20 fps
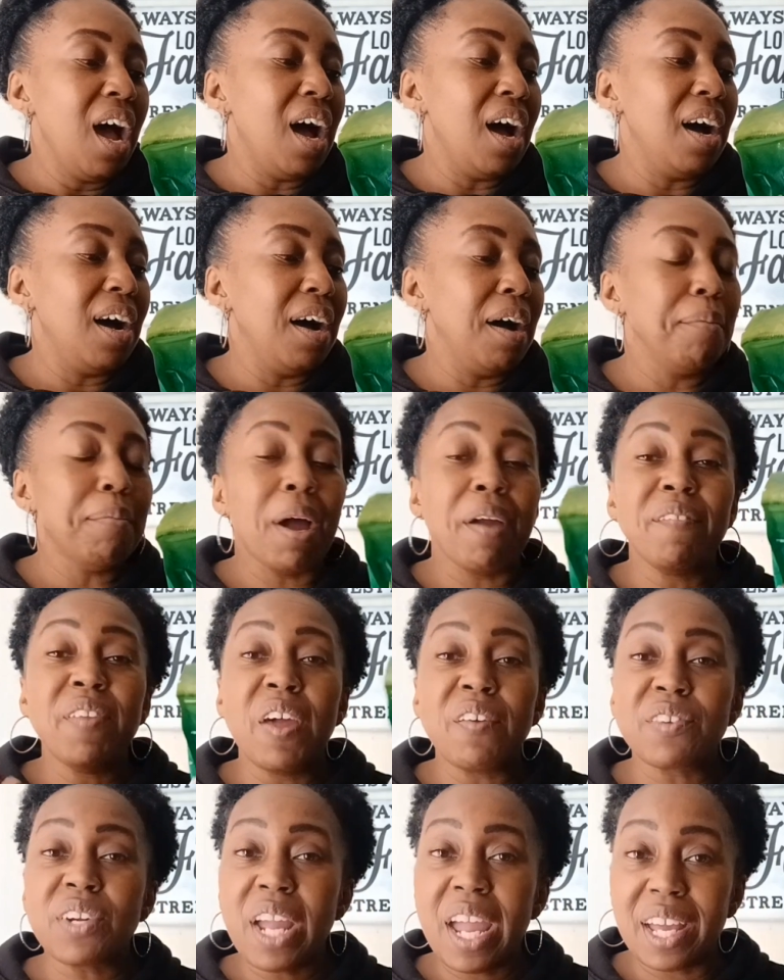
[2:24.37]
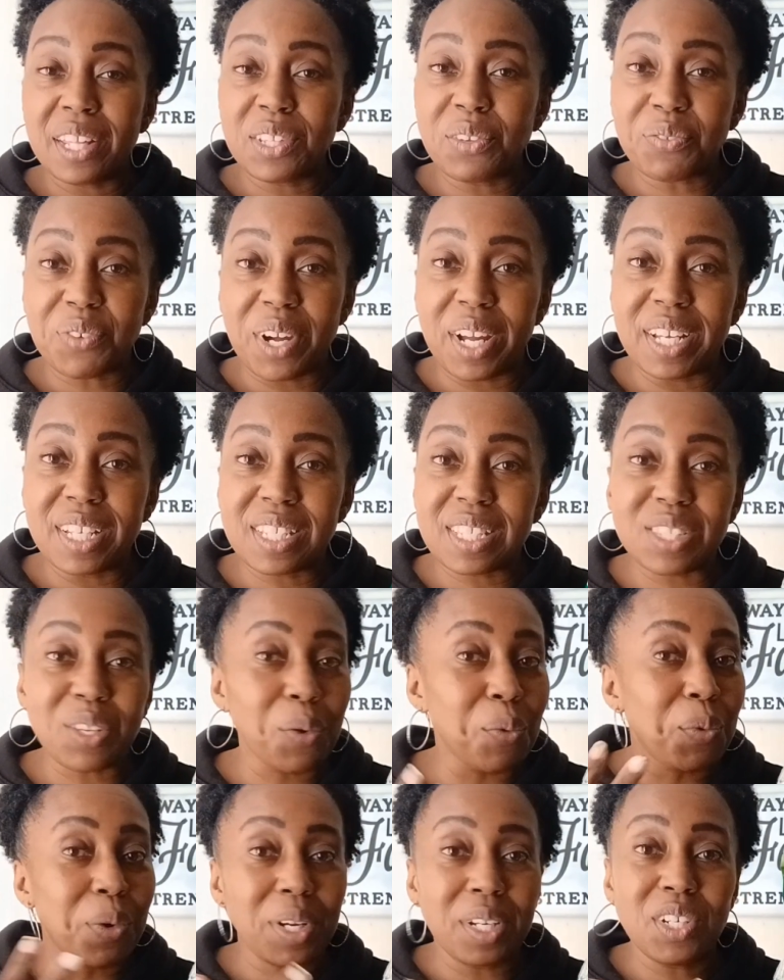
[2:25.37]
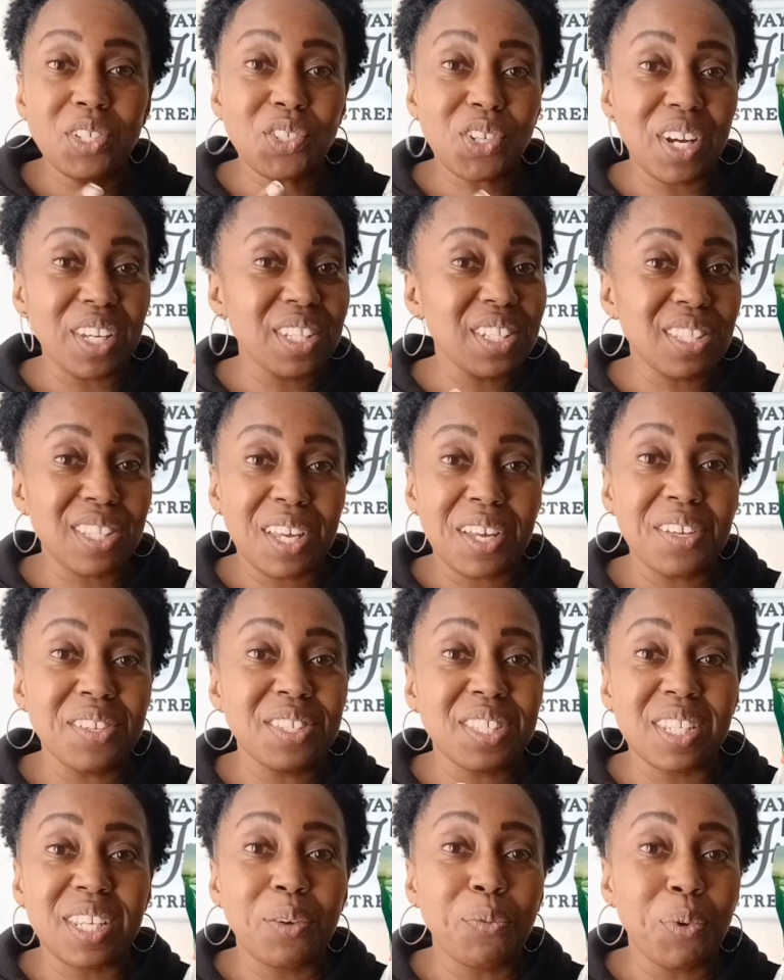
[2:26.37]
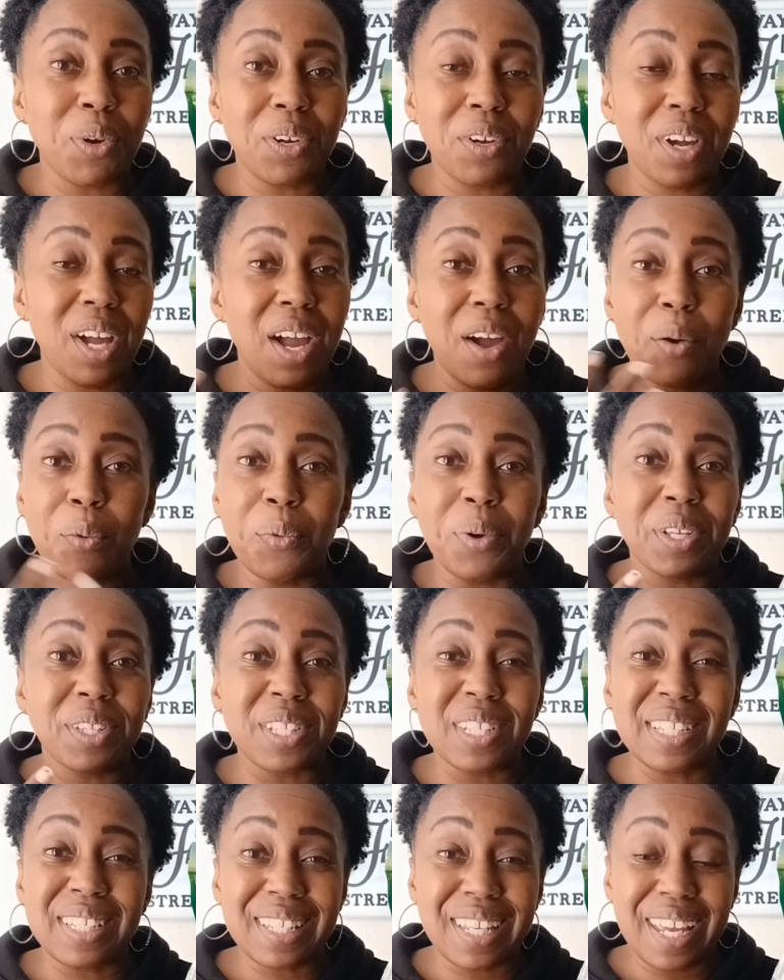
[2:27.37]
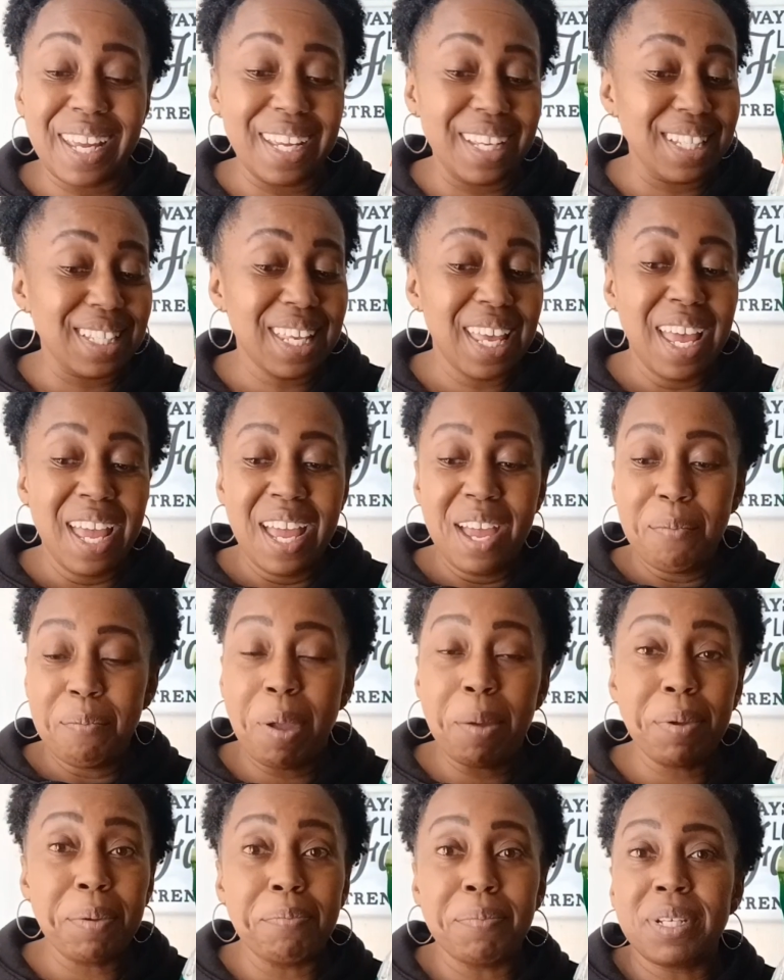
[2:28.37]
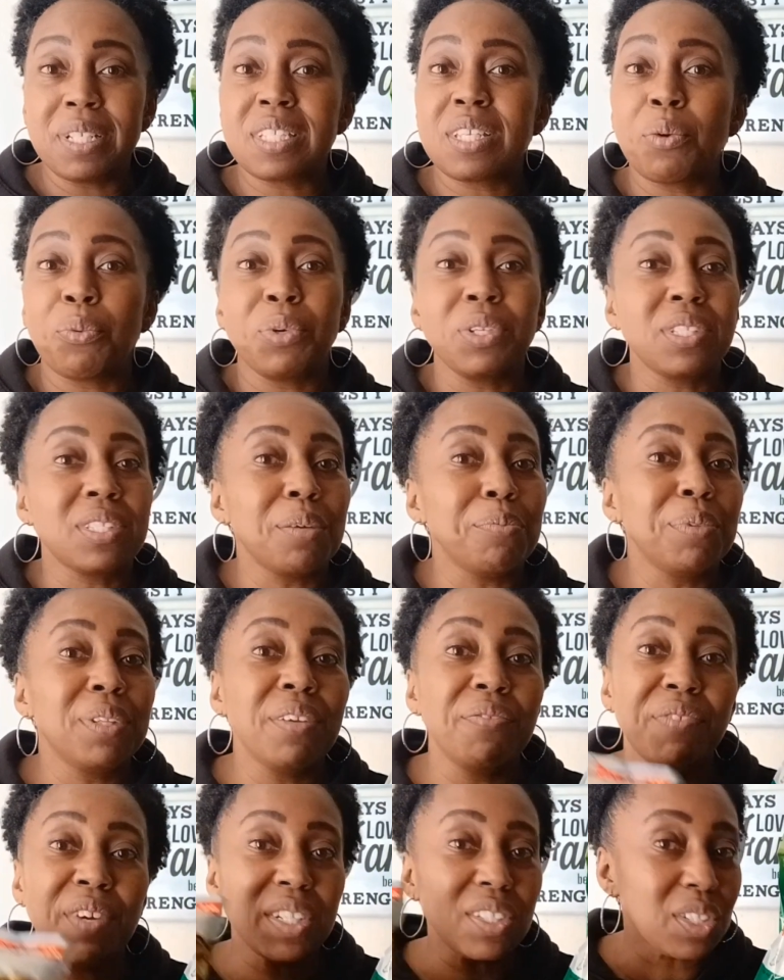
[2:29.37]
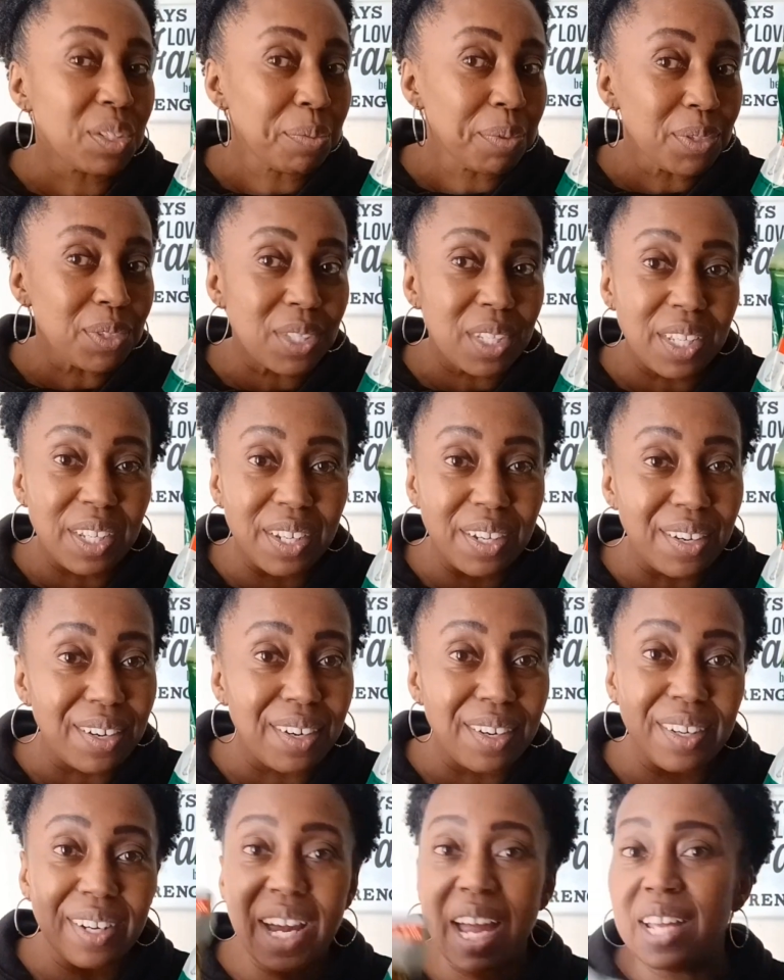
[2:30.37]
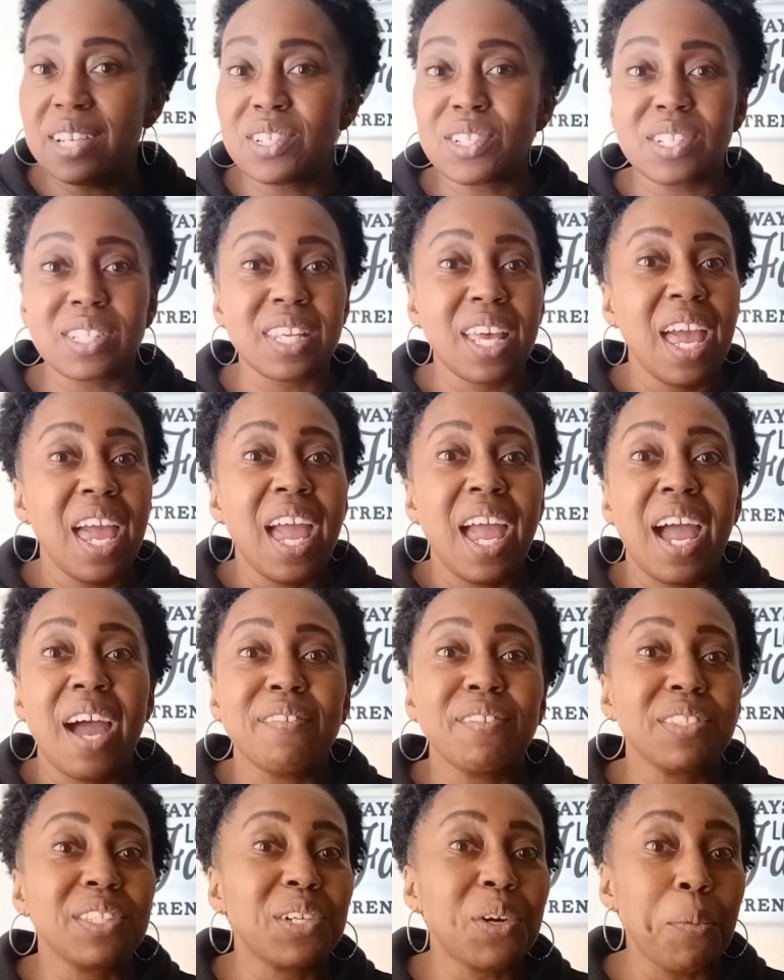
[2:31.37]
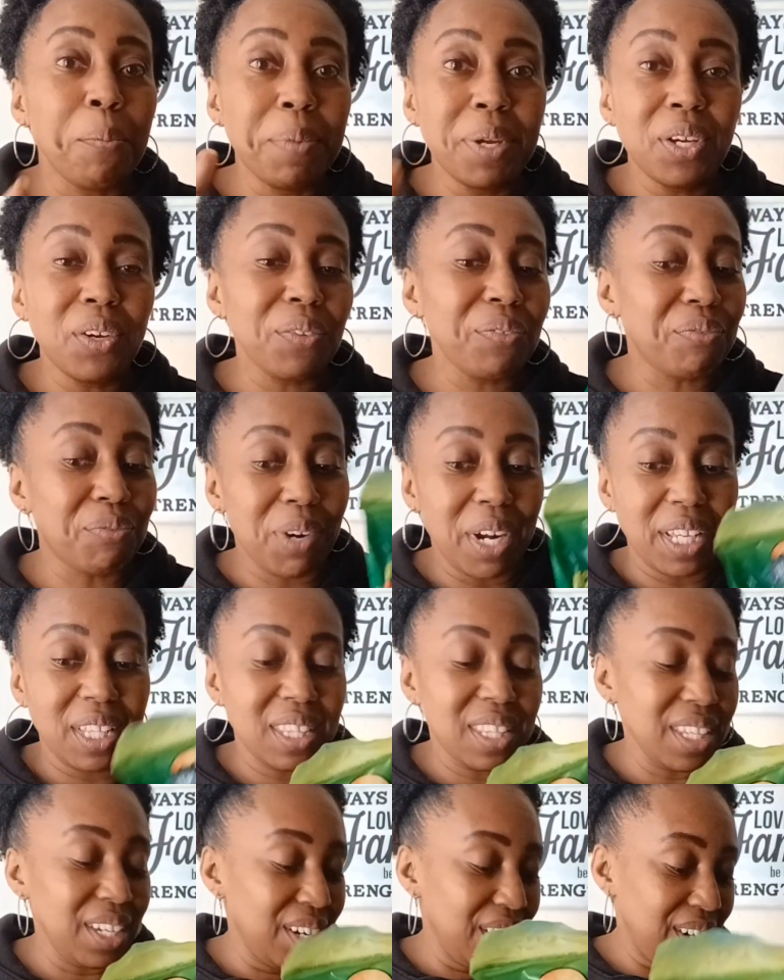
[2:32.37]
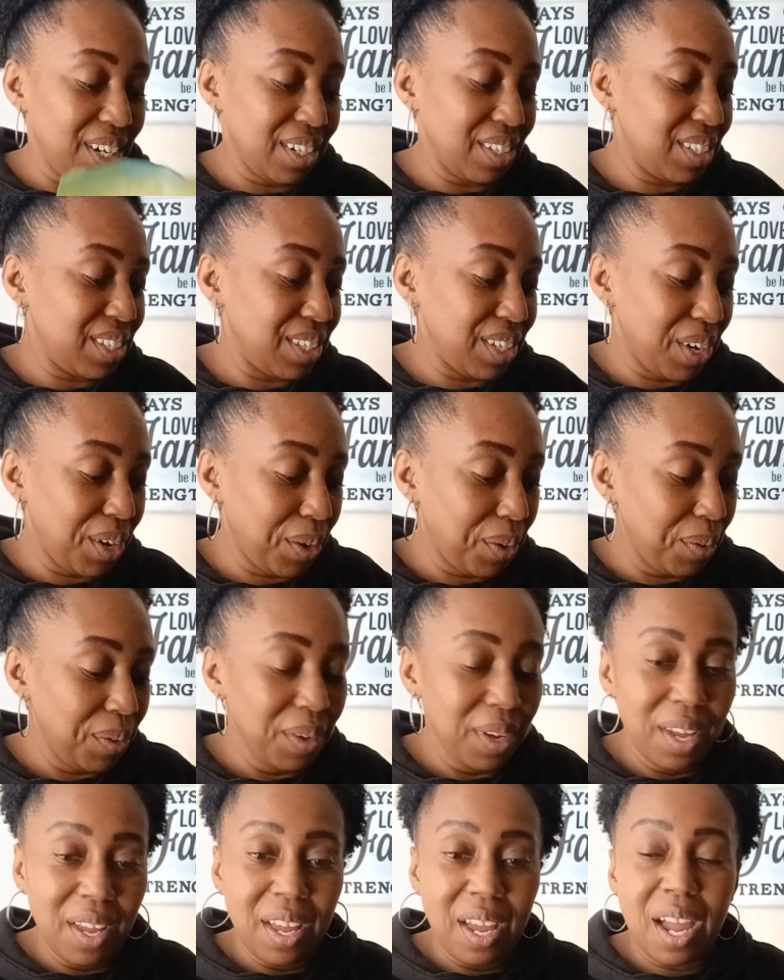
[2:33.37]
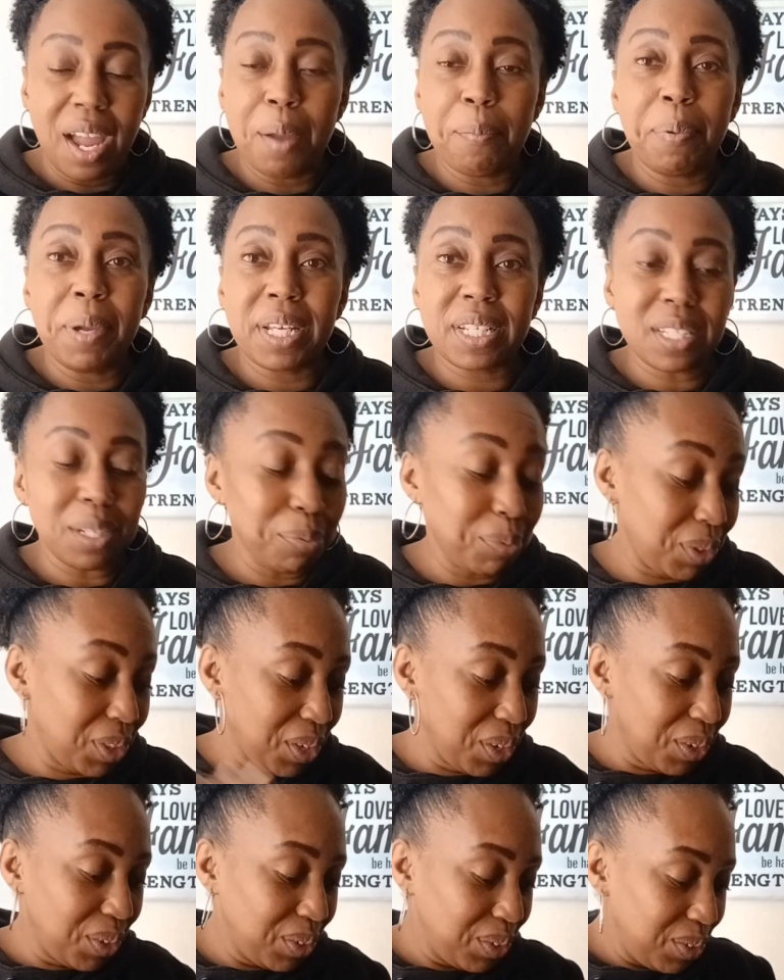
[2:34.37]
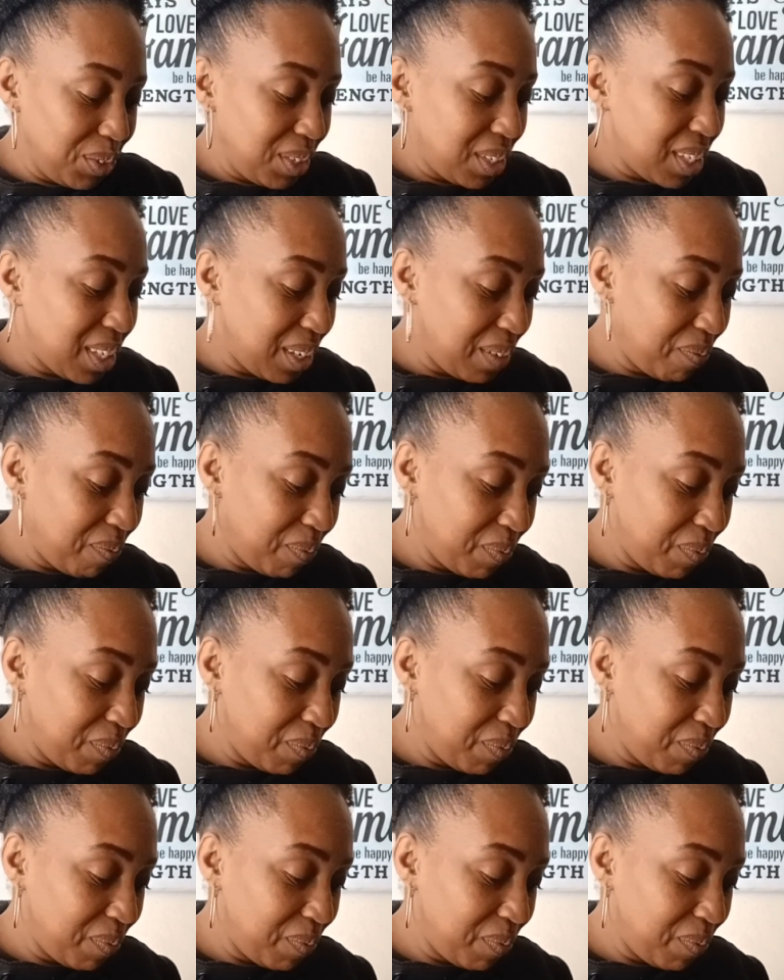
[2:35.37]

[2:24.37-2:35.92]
Um, I've never had the rice, so we're going to try this out and see well, how well this tastes. Maybe mix it with some of the vegetables here and just have a little meal right there. So I picked up those.